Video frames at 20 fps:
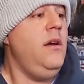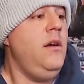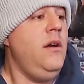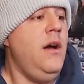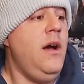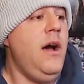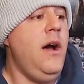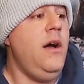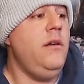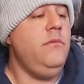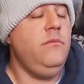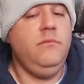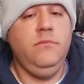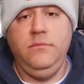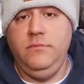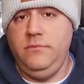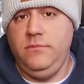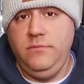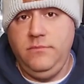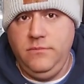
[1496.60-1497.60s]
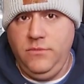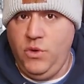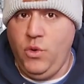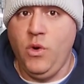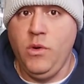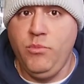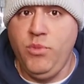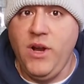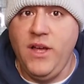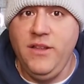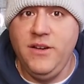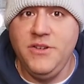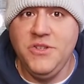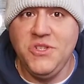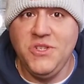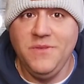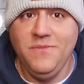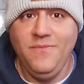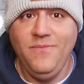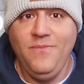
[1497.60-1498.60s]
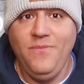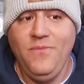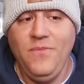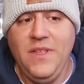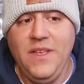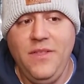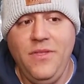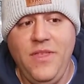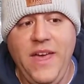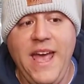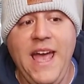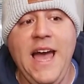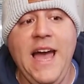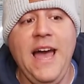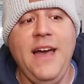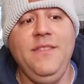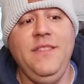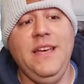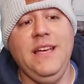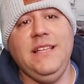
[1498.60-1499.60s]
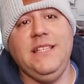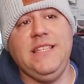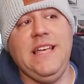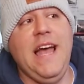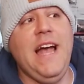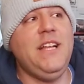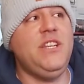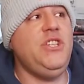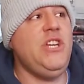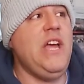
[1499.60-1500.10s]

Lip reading: Thorn Brothers, they had the exact